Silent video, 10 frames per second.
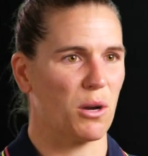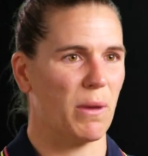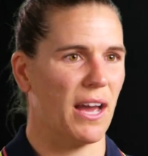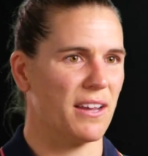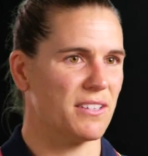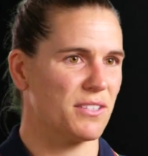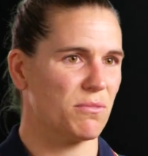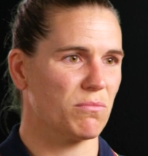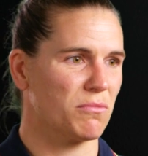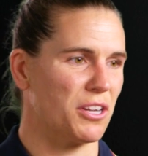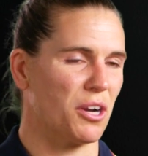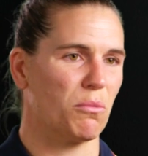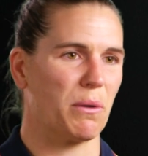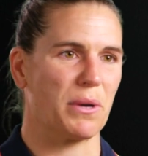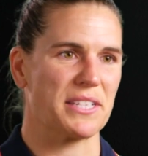about is, you
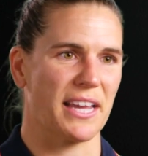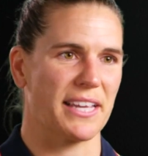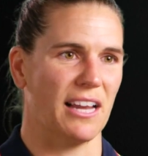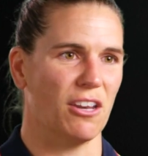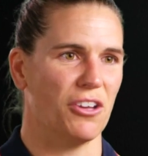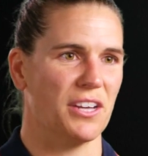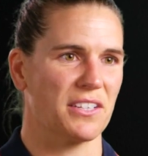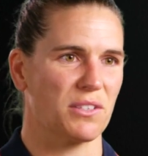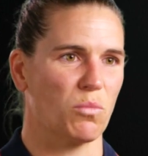know, we take our learnings,